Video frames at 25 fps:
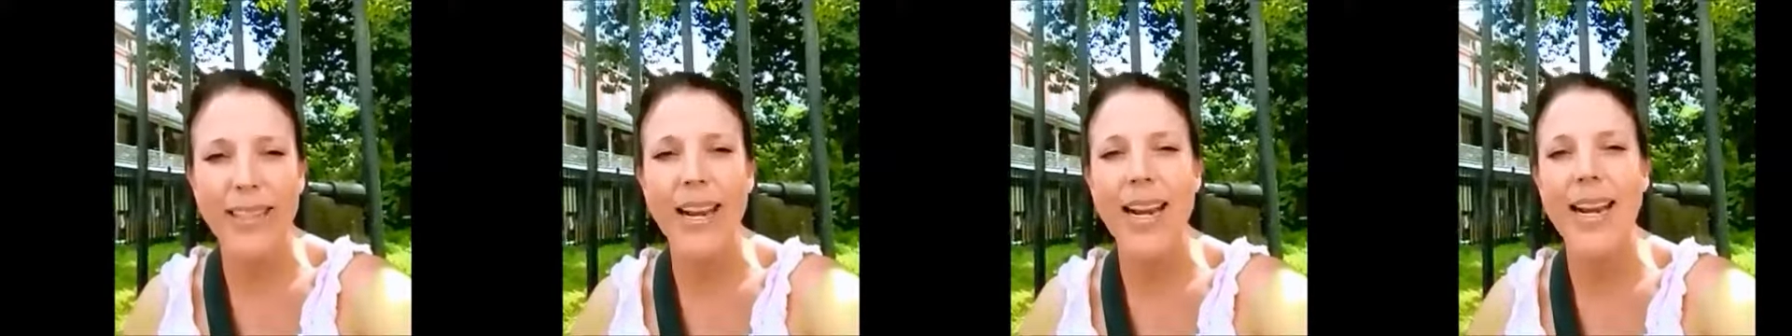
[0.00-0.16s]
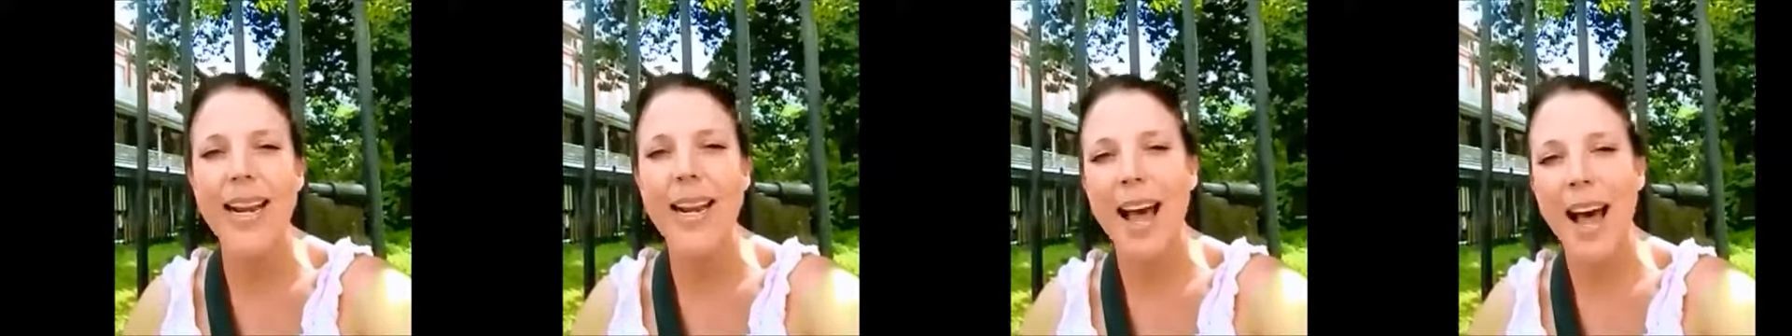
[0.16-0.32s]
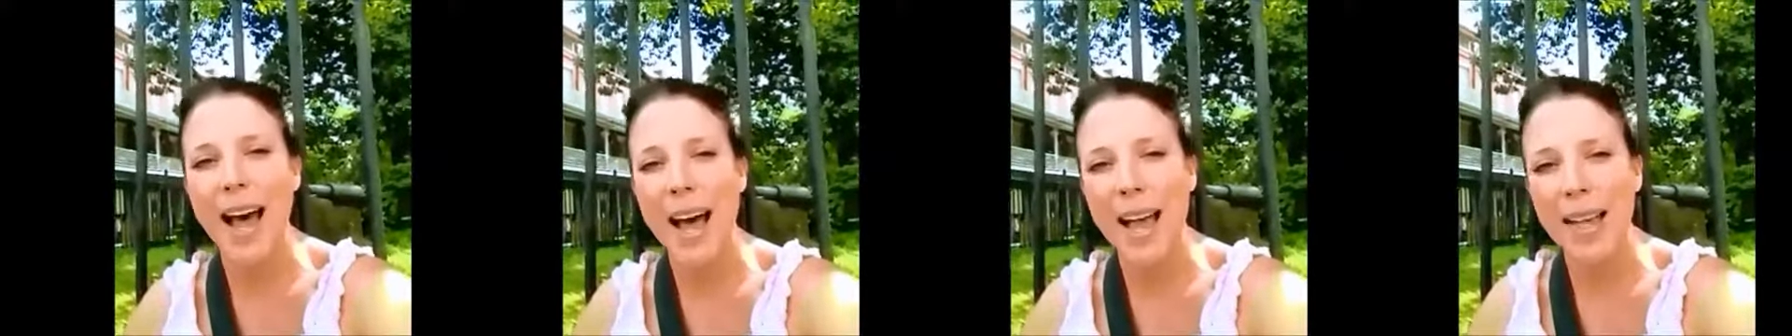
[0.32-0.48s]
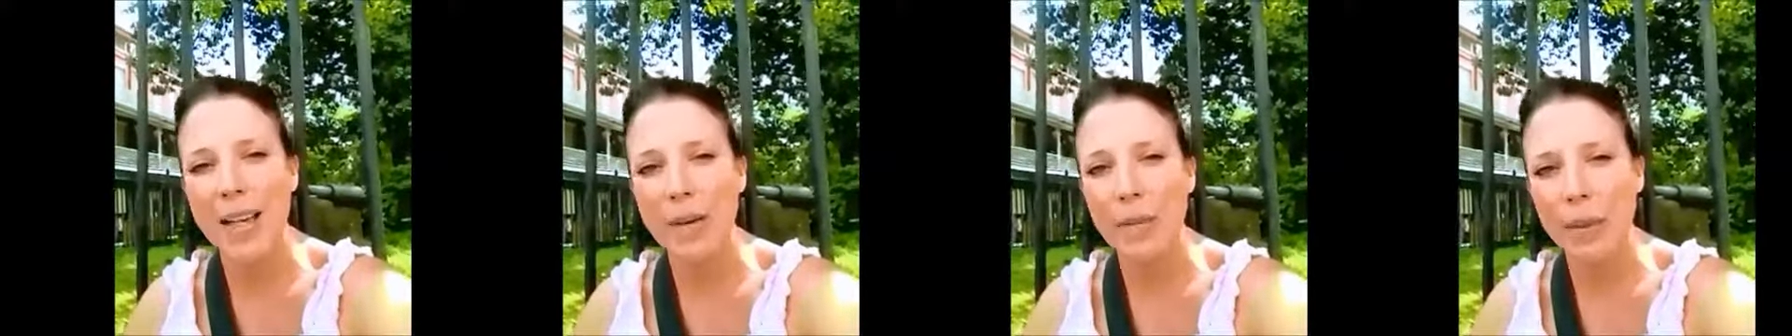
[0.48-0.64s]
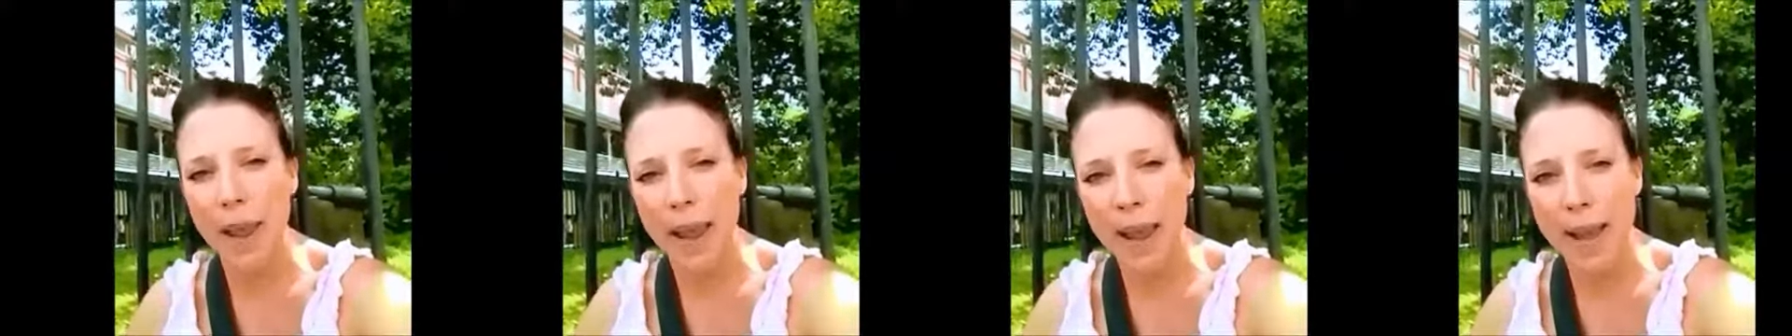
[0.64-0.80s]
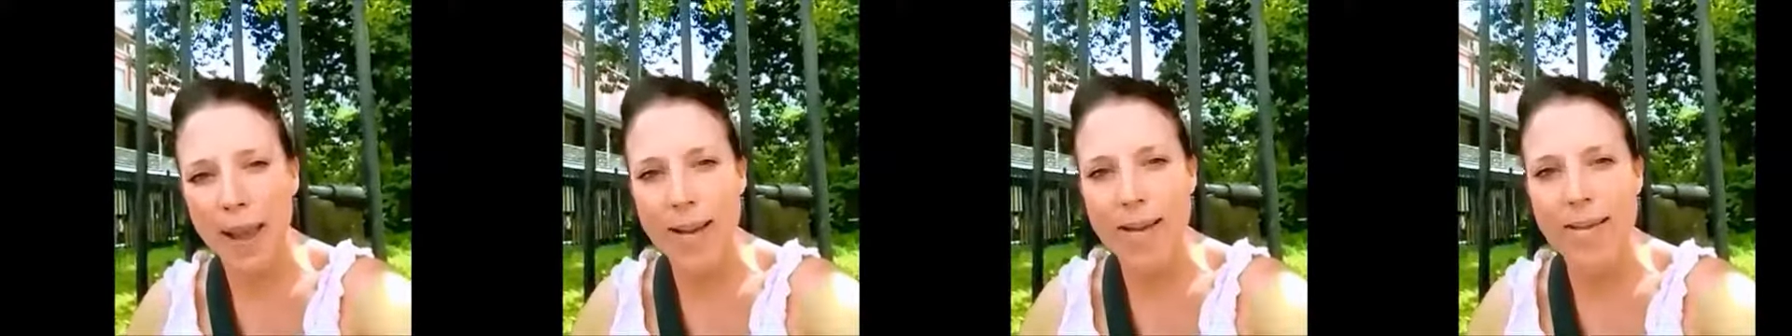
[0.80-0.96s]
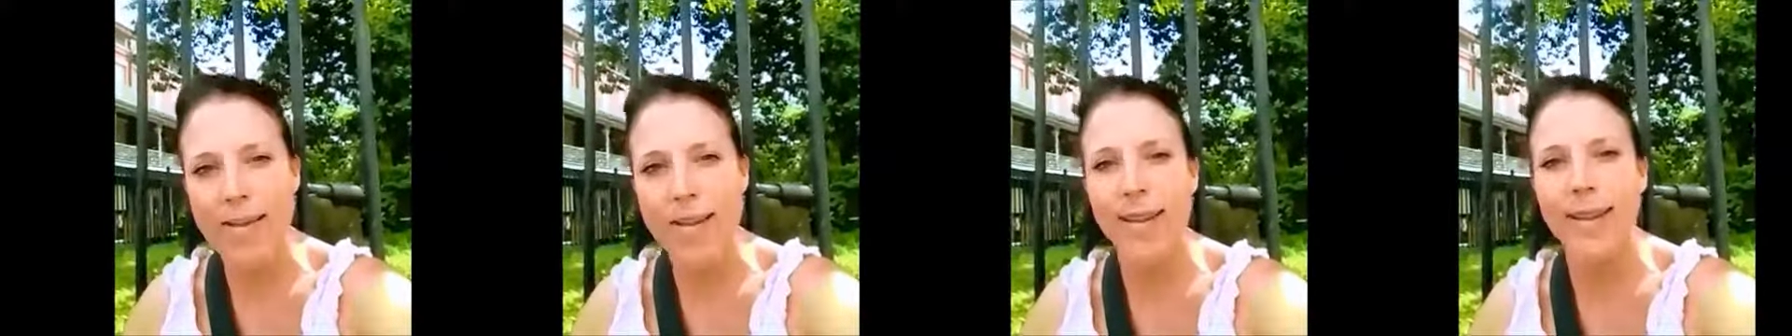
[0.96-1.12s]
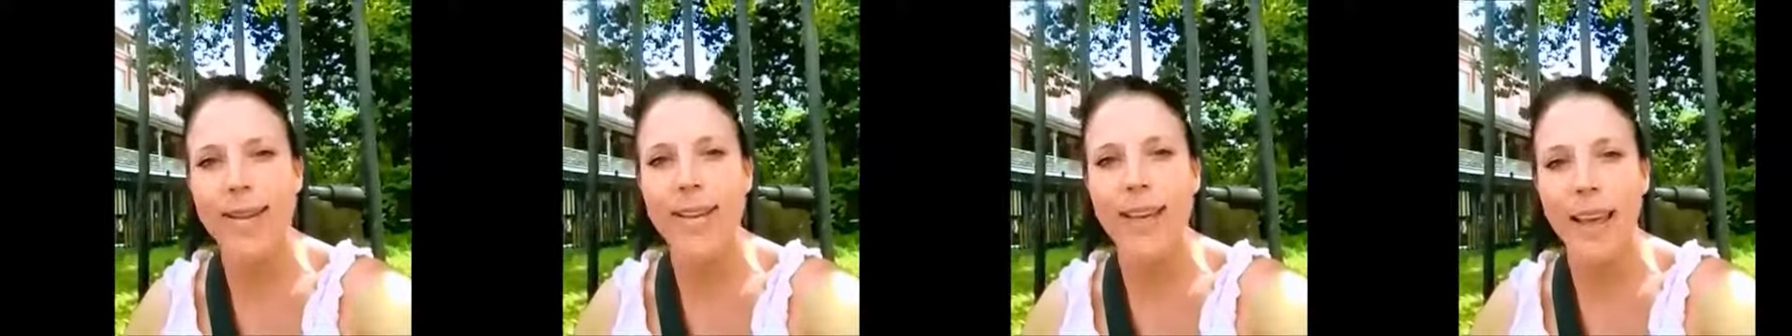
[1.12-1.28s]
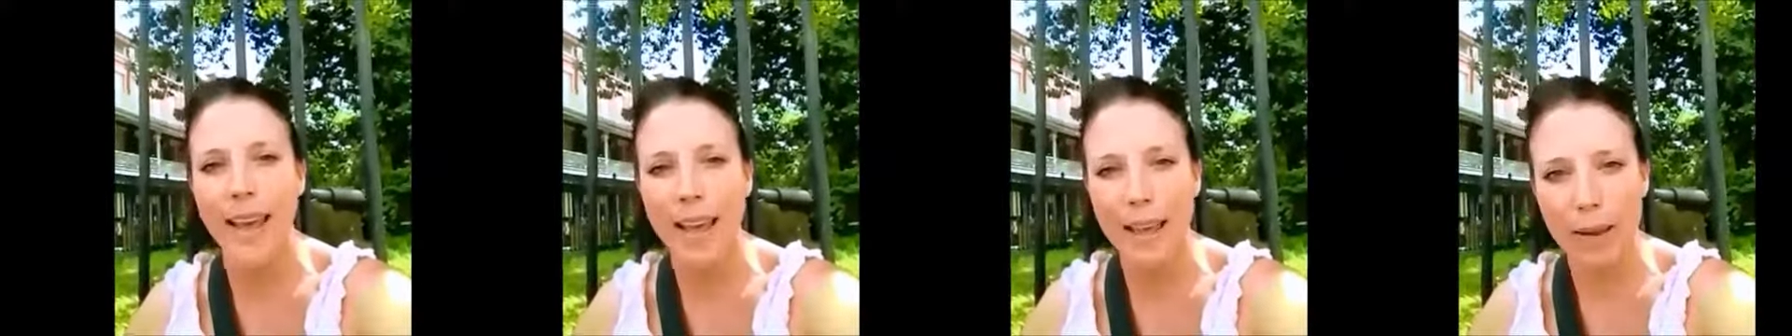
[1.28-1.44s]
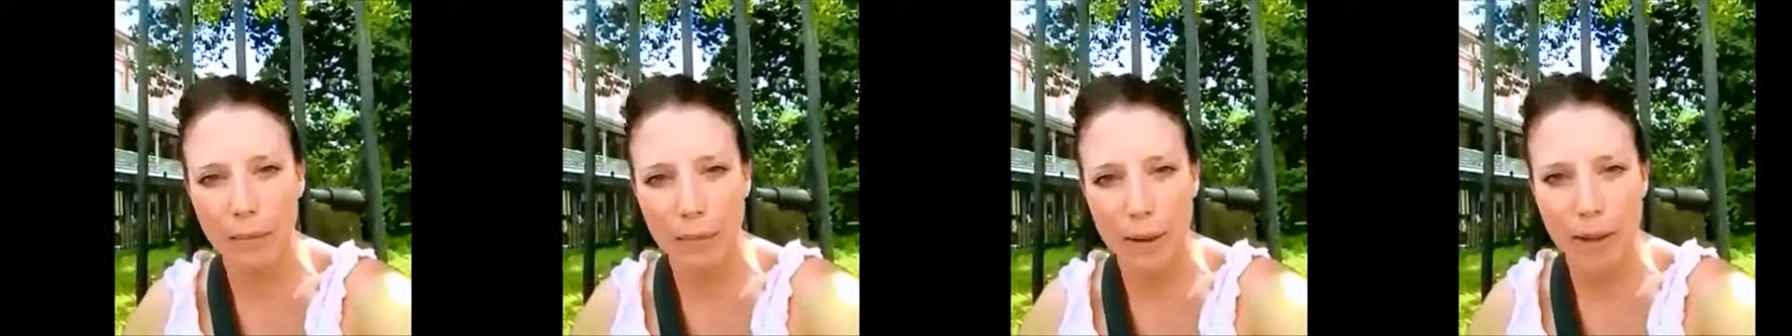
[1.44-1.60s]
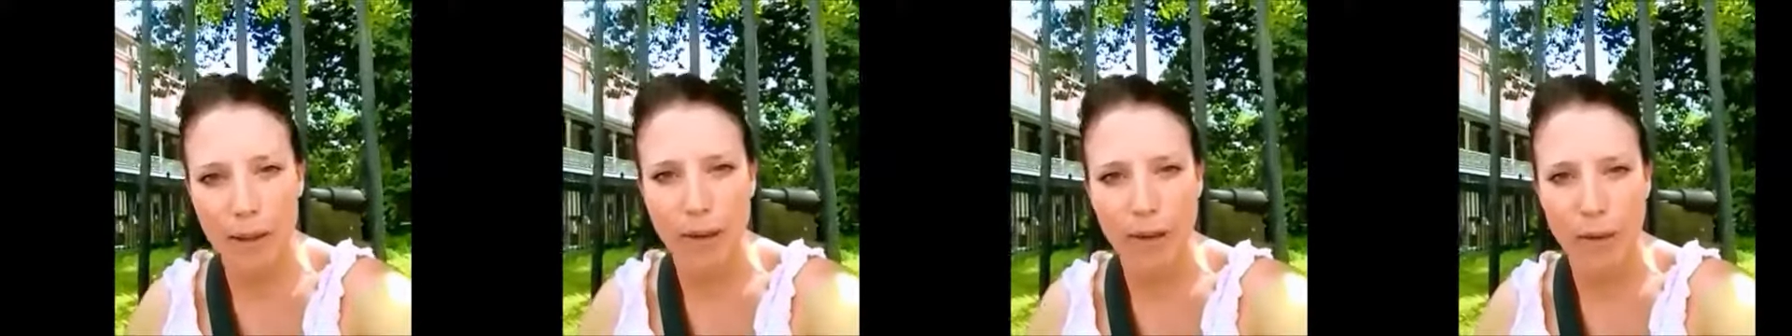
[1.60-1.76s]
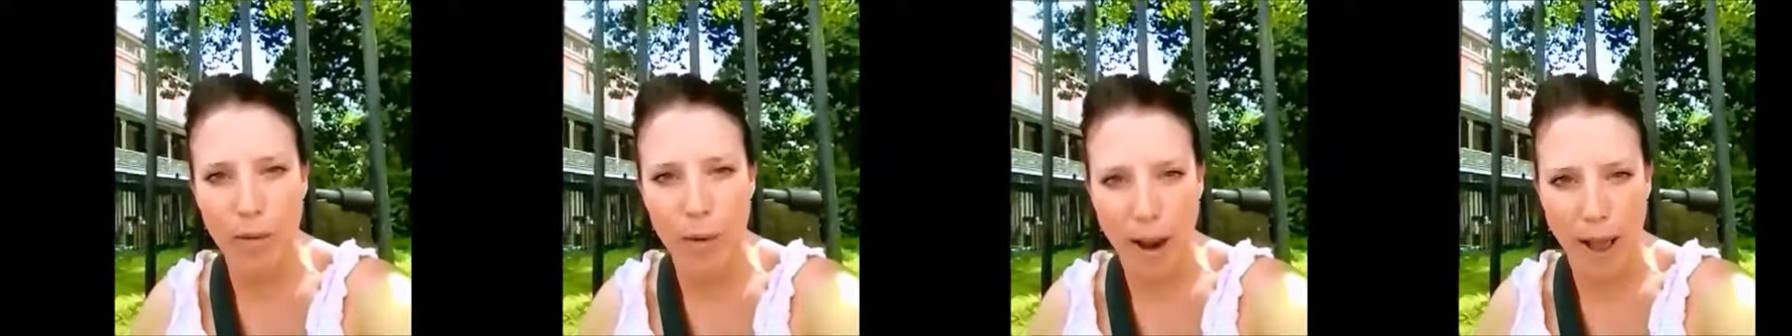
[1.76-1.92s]
9-pound
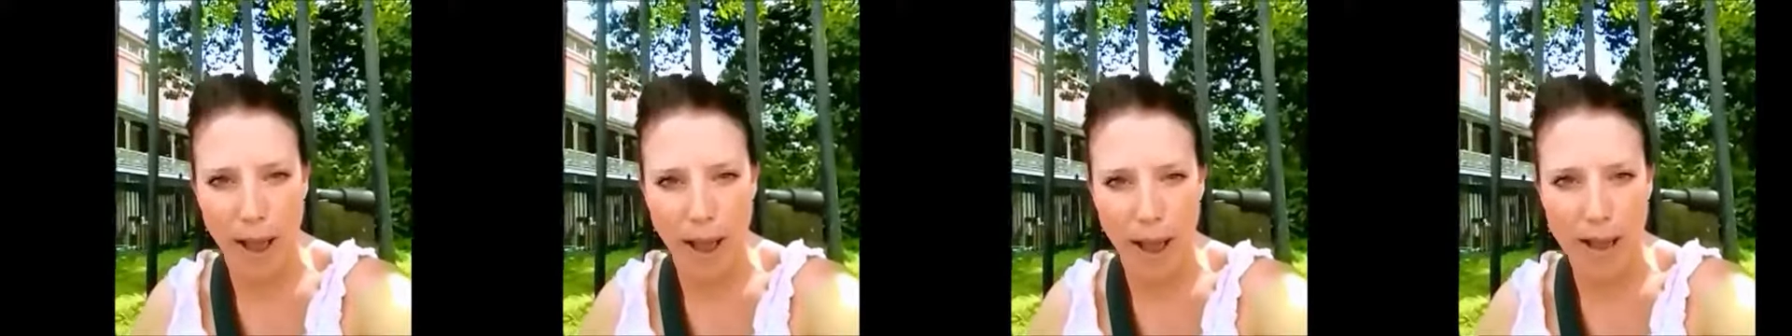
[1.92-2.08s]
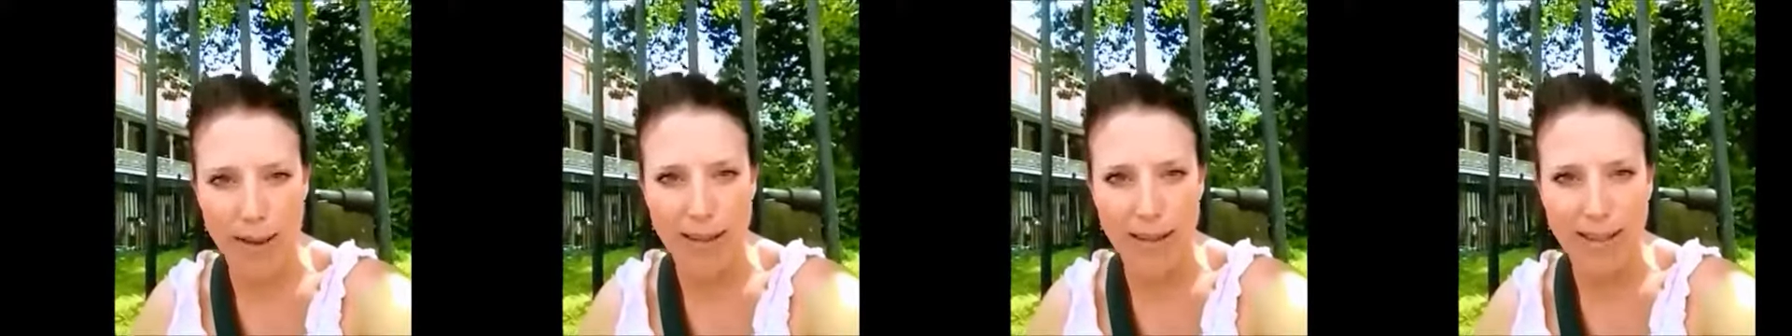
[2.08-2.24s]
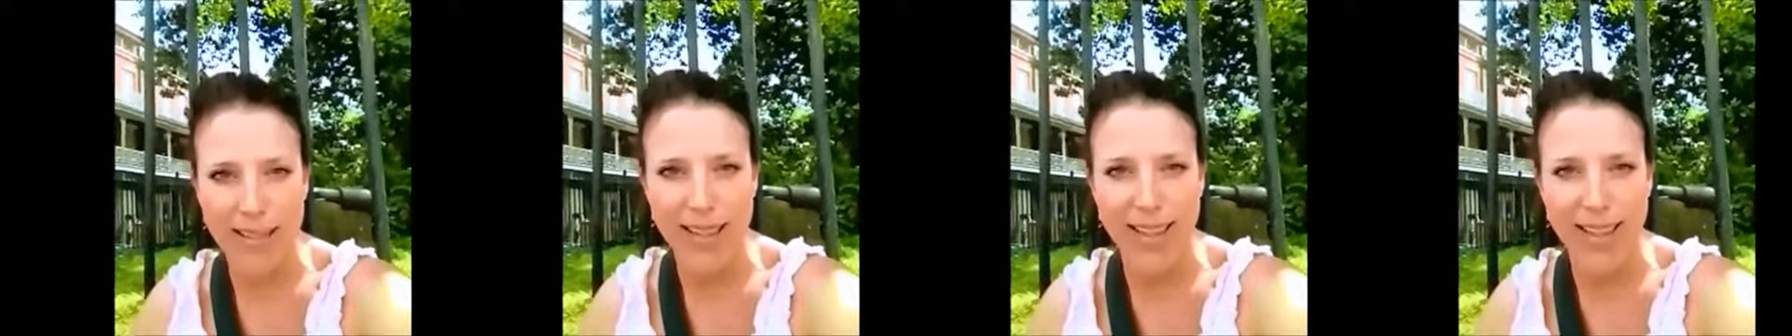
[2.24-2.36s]
Gambian rats